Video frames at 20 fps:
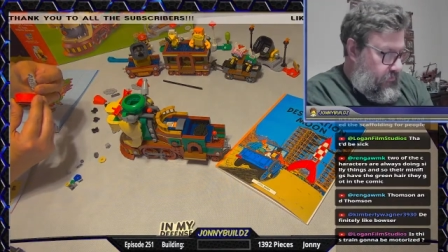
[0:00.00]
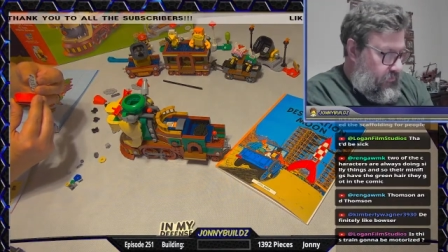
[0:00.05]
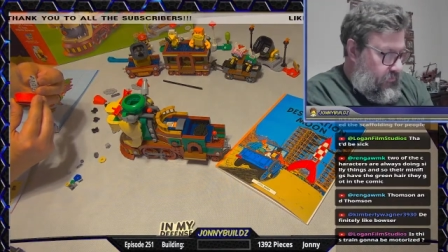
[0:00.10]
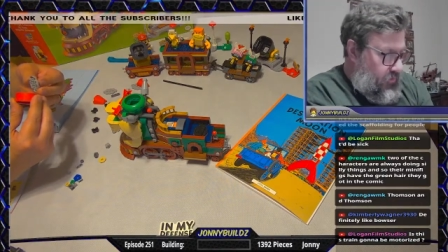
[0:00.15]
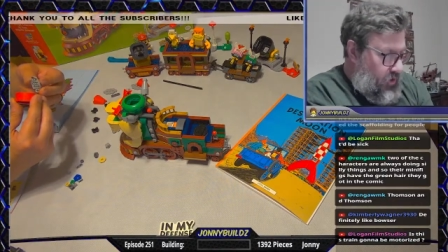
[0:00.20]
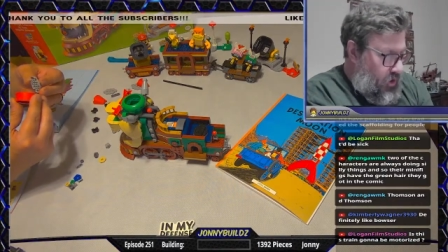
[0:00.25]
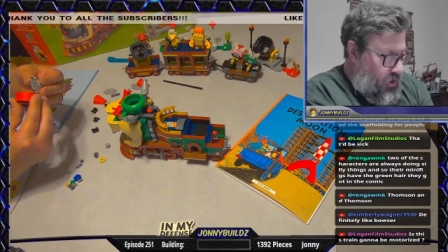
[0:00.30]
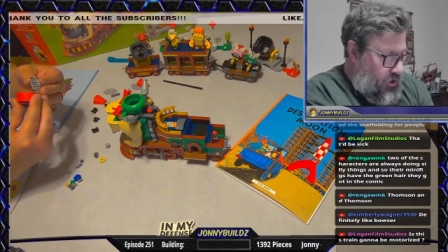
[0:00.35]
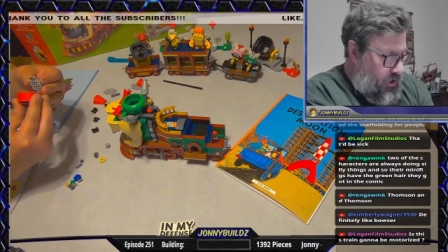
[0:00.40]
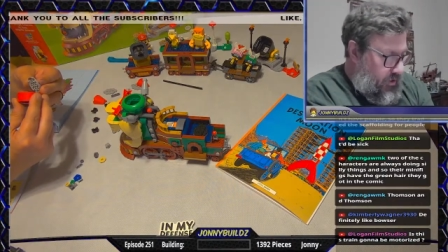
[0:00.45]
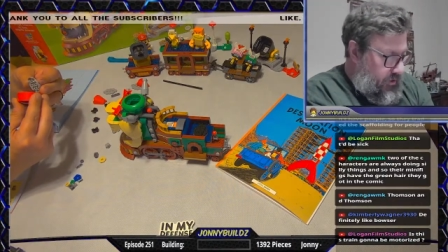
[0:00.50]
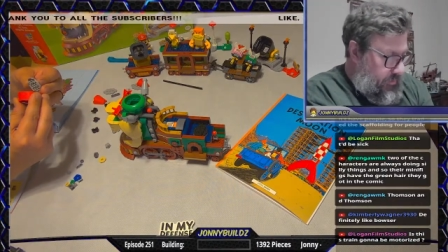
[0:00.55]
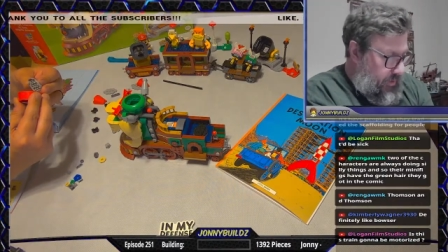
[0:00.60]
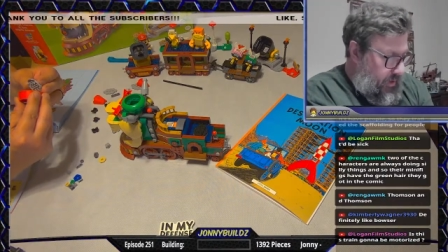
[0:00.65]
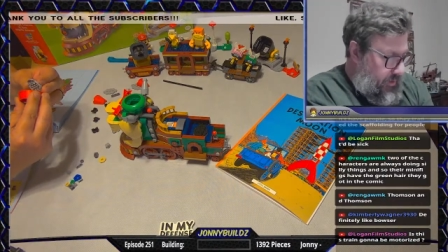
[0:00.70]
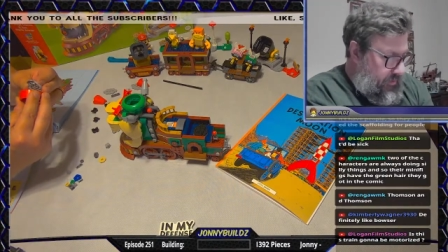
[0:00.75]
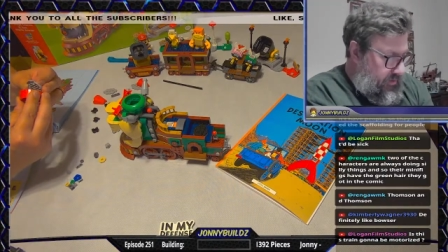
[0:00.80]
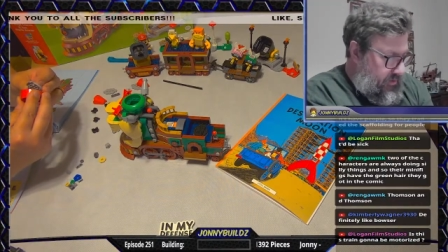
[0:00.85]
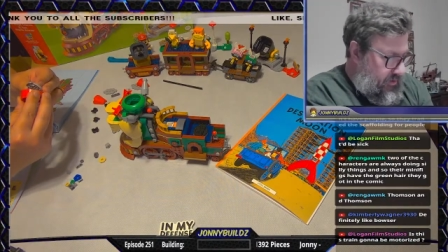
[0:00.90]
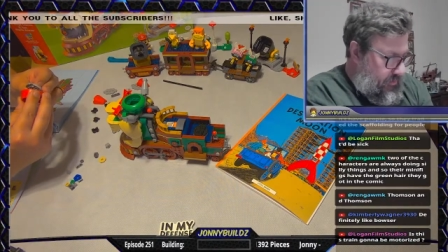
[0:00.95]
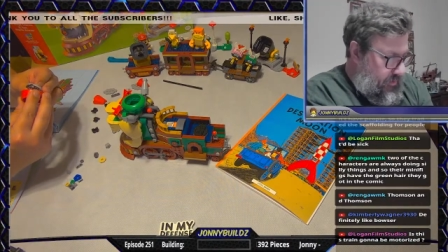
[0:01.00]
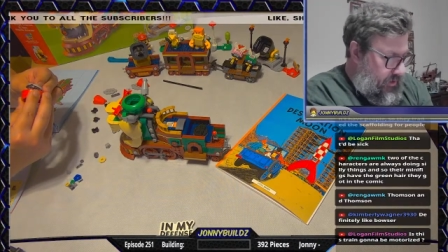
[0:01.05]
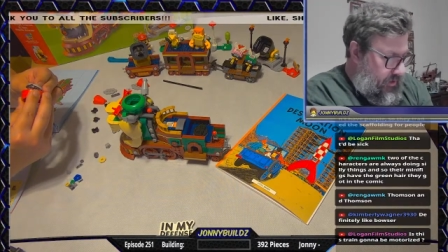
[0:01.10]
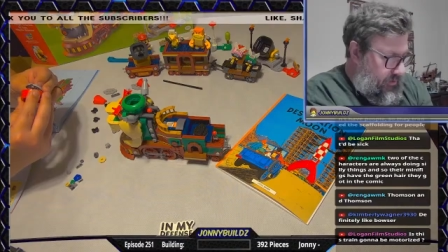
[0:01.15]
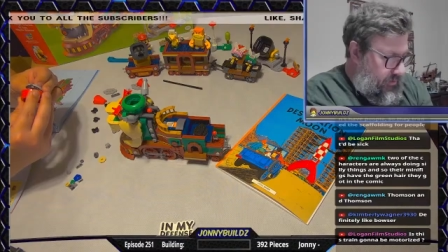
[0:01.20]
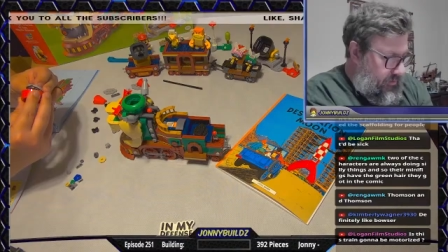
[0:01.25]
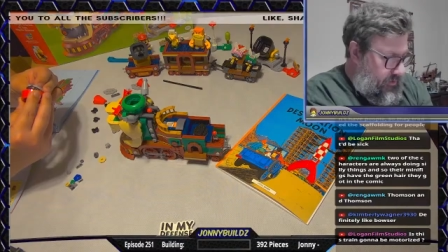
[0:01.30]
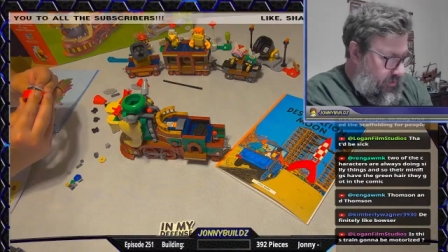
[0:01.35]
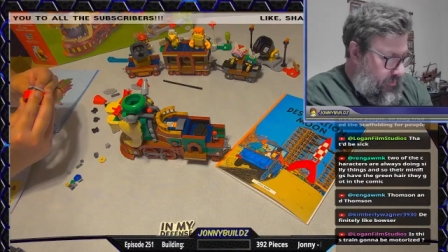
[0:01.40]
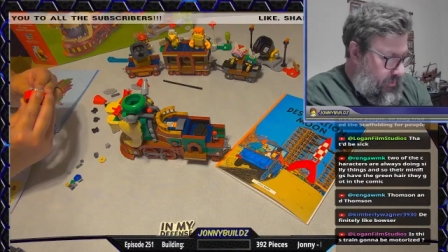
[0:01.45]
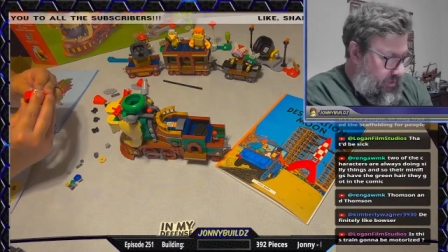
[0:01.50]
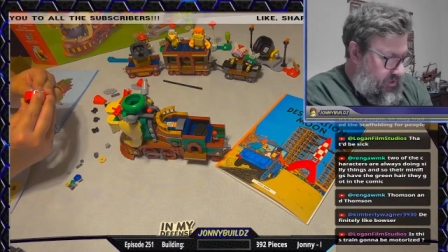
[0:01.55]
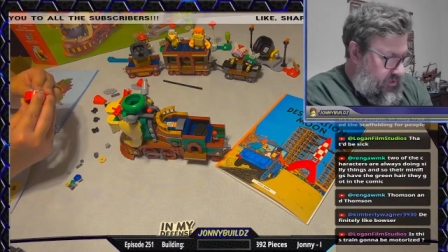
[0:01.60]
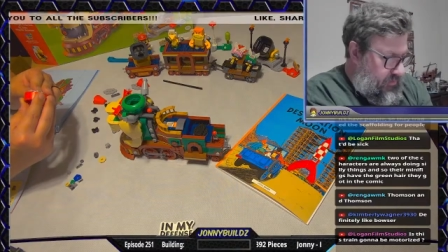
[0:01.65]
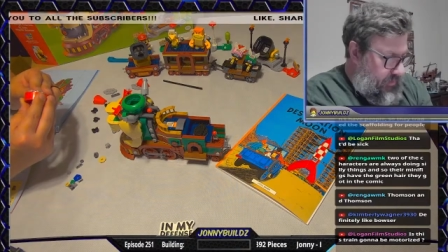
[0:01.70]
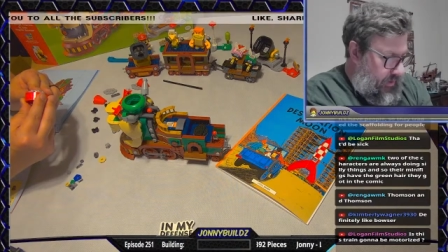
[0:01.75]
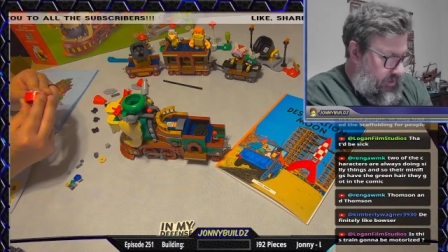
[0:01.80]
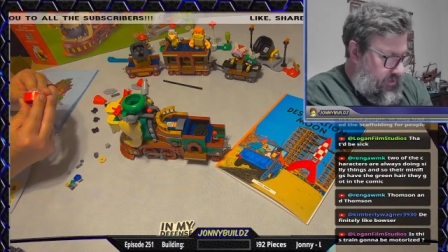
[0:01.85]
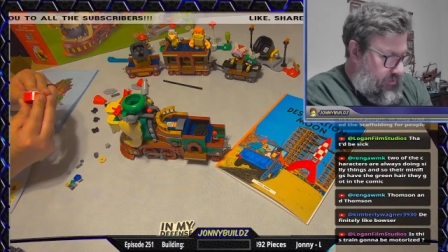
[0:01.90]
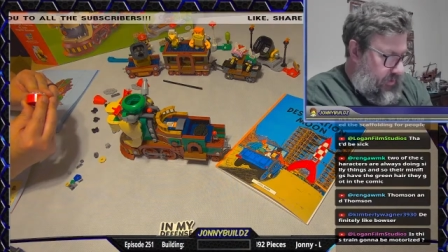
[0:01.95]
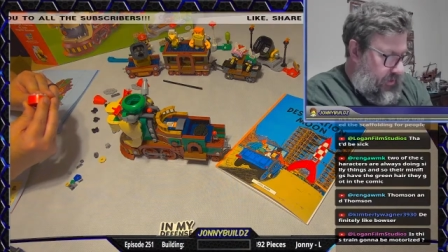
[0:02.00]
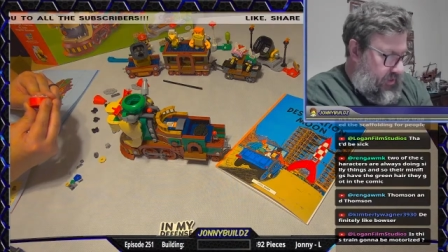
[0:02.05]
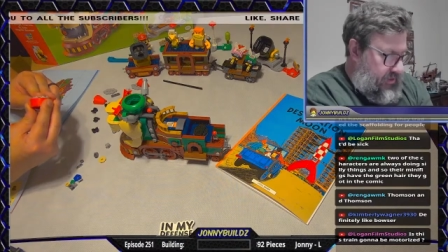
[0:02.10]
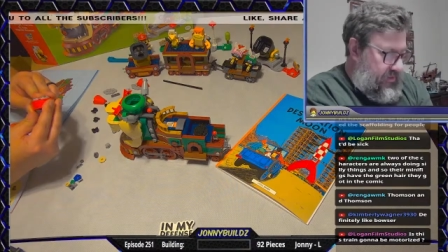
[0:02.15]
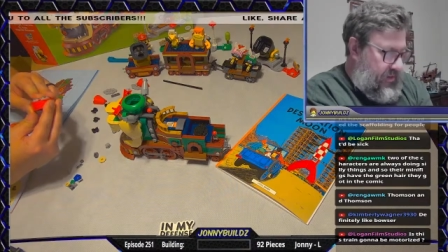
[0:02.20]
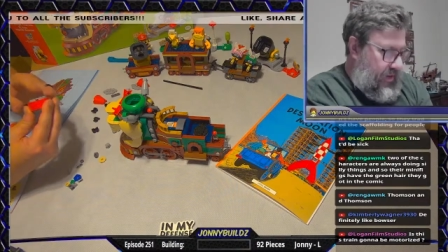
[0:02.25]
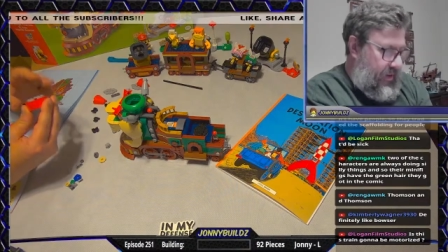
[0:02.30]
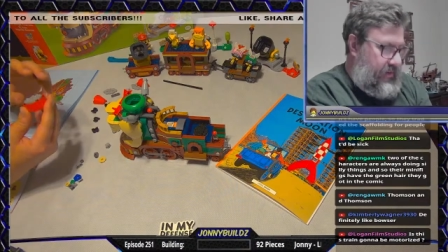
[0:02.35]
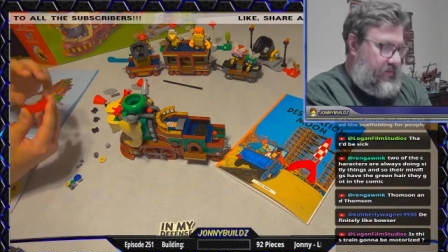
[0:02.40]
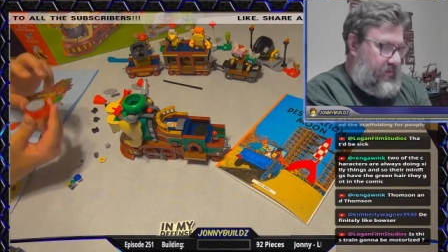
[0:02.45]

or not the baby's, the big spaceman's head,